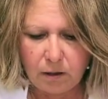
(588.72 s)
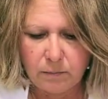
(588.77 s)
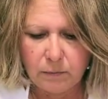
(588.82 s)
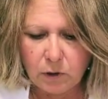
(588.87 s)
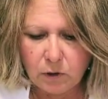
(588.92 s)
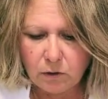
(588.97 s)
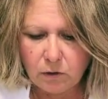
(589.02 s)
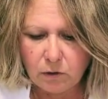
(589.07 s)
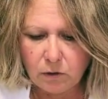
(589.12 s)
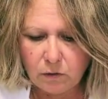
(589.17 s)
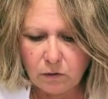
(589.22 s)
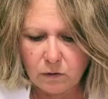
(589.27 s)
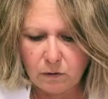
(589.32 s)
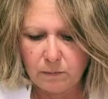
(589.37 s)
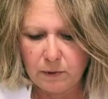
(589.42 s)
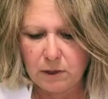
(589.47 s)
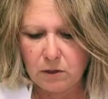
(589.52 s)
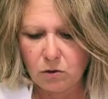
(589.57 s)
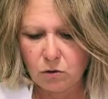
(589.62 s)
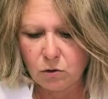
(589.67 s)
You can use them
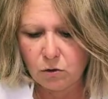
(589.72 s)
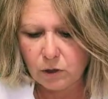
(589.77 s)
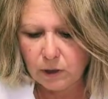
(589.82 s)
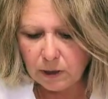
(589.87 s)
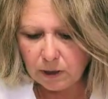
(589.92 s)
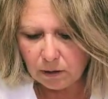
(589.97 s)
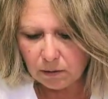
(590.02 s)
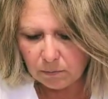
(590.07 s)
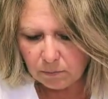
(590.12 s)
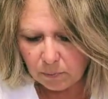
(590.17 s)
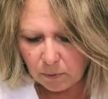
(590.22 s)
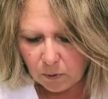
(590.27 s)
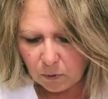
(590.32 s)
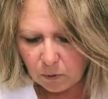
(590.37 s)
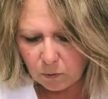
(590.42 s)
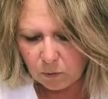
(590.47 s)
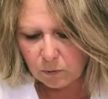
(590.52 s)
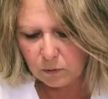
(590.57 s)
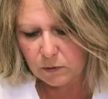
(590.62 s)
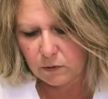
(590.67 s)
as trinket
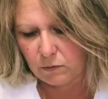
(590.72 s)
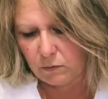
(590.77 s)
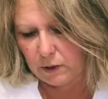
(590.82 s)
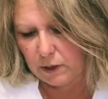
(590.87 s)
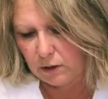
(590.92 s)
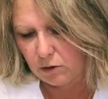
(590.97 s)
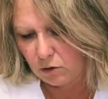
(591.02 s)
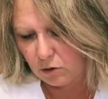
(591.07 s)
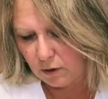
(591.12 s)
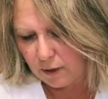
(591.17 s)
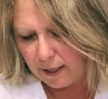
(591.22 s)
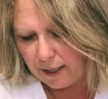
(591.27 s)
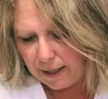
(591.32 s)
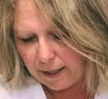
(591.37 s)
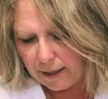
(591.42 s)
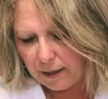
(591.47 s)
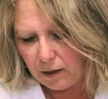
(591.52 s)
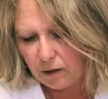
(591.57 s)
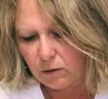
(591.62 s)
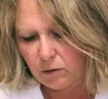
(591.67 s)
bowls around your
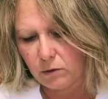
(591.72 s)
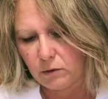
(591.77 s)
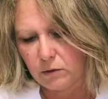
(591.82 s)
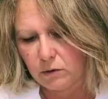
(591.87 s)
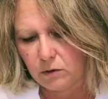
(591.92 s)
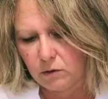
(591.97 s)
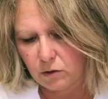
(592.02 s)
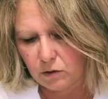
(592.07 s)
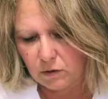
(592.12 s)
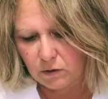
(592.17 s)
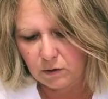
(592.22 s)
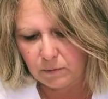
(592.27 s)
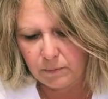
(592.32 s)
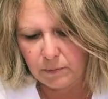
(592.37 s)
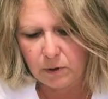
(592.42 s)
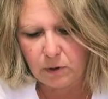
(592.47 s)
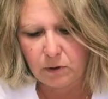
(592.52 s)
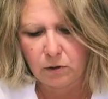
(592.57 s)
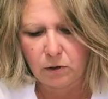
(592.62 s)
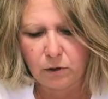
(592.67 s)
house just to
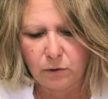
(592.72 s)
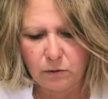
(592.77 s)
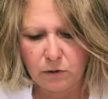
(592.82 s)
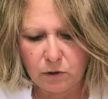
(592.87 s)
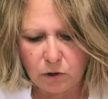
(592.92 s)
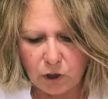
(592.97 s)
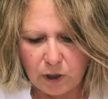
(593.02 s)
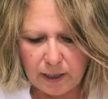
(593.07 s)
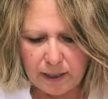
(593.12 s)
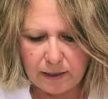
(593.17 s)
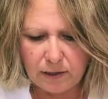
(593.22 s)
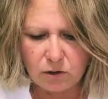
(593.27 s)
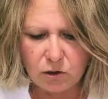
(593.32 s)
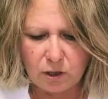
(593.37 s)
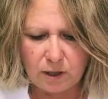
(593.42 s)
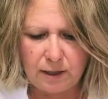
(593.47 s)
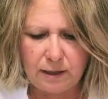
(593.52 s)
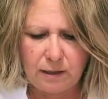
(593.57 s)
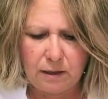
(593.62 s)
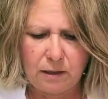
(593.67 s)
put loose change
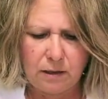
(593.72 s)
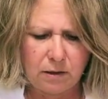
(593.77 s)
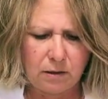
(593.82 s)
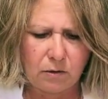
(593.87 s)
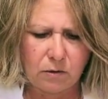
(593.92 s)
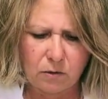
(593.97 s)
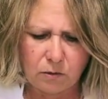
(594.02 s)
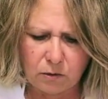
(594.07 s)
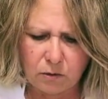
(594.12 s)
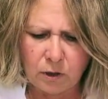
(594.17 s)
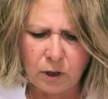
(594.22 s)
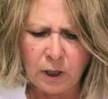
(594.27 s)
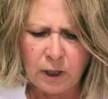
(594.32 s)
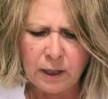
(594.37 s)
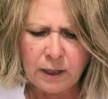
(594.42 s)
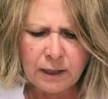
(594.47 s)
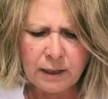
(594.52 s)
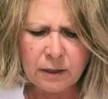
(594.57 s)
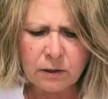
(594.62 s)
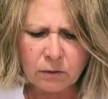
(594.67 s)
in, or
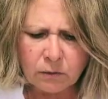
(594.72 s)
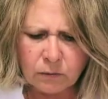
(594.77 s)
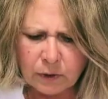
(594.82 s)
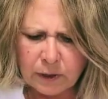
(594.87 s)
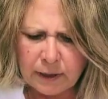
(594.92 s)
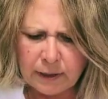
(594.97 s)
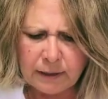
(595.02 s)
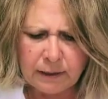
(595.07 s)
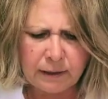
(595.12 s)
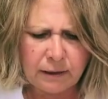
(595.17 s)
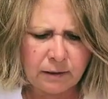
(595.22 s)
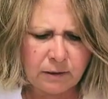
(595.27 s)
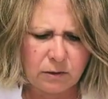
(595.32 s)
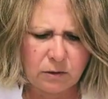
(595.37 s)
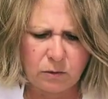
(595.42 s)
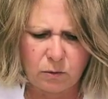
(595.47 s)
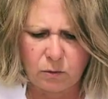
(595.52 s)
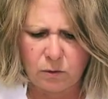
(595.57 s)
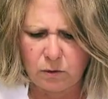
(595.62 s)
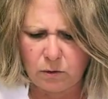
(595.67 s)

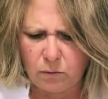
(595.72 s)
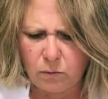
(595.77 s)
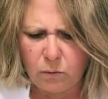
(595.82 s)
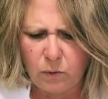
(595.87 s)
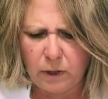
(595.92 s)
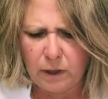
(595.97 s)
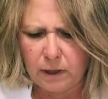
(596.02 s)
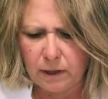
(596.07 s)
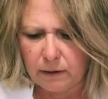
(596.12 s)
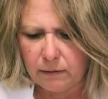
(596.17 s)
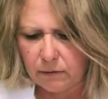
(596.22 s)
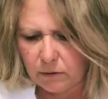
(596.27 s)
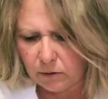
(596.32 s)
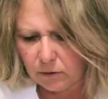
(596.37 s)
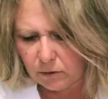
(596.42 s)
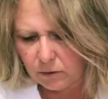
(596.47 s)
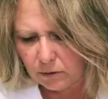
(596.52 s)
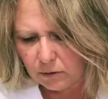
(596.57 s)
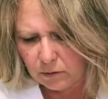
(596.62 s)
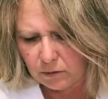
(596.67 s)
earrings, or
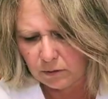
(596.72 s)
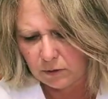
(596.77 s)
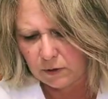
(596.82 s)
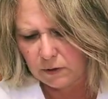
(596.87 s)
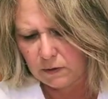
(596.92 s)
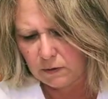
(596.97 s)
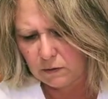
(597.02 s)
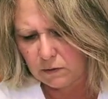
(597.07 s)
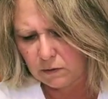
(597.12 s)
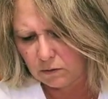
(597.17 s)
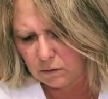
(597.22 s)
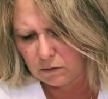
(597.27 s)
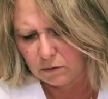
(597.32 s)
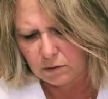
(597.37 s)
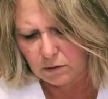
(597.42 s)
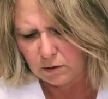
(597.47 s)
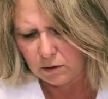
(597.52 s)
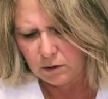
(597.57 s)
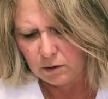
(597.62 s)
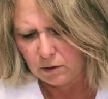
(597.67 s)
whatever it is
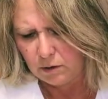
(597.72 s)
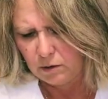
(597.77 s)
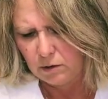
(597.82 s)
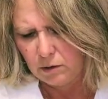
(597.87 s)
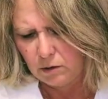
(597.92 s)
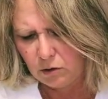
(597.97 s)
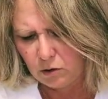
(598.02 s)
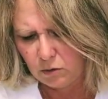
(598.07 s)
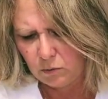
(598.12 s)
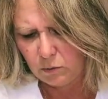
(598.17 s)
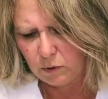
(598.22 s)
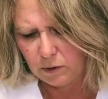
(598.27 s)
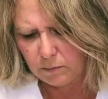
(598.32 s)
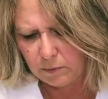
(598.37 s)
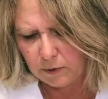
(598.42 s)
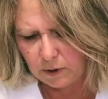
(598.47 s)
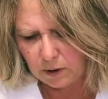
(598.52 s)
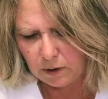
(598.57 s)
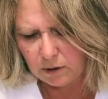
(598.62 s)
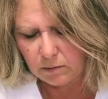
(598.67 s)
that you want to
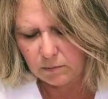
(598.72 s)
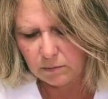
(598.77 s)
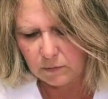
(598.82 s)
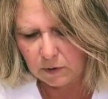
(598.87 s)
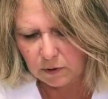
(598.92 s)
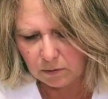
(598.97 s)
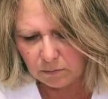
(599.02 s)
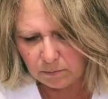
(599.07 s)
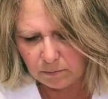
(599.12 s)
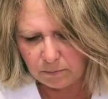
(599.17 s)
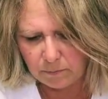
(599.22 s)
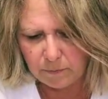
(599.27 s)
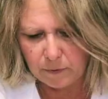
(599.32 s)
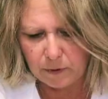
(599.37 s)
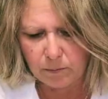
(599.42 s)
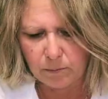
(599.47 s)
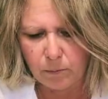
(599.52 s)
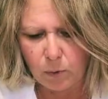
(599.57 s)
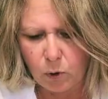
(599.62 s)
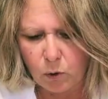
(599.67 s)
put in them.
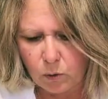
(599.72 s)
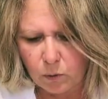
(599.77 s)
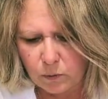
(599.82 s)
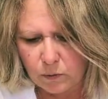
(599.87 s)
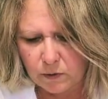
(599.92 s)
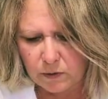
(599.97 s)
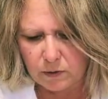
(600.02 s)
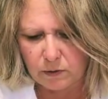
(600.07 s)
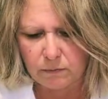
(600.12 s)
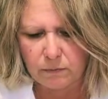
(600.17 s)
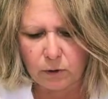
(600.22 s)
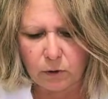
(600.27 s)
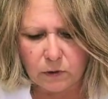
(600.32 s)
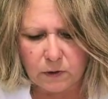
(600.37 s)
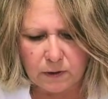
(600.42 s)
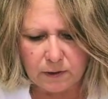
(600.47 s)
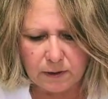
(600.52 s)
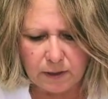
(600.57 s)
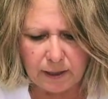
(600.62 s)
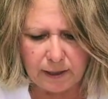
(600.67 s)
They're bowls, they're
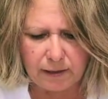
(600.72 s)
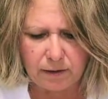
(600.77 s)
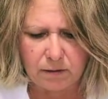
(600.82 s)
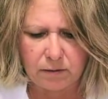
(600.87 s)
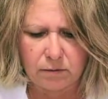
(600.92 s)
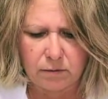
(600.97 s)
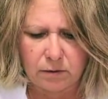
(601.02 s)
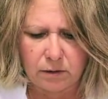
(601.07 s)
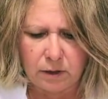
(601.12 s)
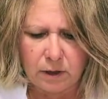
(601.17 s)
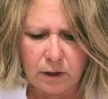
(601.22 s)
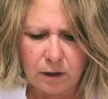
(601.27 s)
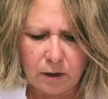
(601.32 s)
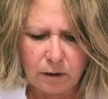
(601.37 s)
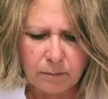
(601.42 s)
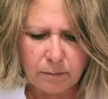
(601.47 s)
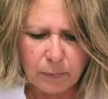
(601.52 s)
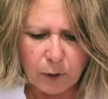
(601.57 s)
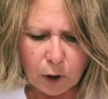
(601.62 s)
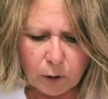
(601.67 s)
versatile,
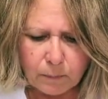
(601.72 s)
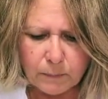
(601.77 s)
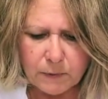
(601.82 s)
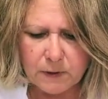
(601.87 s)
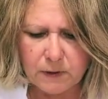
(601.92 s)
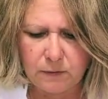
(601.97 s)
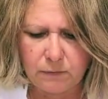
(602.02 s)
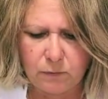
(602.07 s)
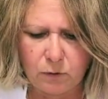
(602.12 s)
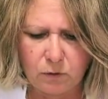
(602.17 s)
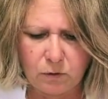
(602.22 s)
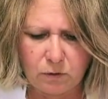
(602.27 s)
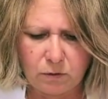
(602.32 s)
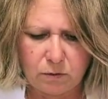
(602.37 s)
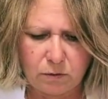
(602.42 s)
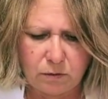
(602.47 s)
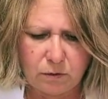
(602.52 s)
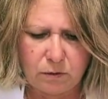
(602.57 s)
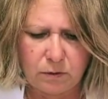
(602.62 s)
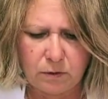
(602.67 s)
purposeful.
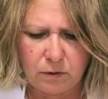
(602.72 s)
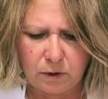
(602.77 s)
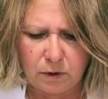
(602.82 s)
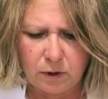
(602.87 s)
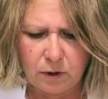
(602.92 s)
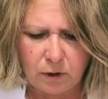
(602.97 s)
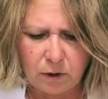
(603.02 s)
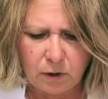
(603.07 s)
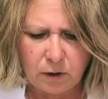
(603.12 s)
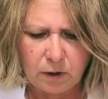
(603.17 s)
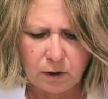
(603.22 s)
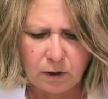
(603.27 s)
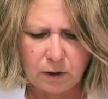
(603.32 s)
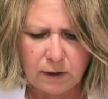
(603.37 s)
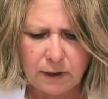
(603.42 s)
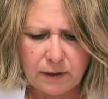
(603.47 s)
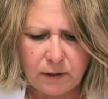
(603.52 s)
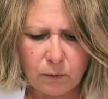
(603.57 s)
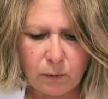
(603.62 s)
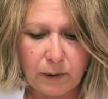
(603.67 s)

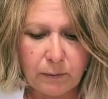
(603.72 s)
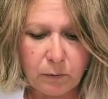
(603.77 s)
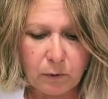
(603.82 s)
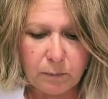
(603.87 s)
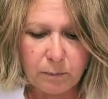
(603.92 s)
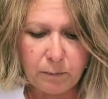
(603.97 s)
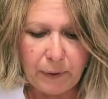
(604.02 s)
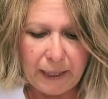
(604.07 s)
That's why we're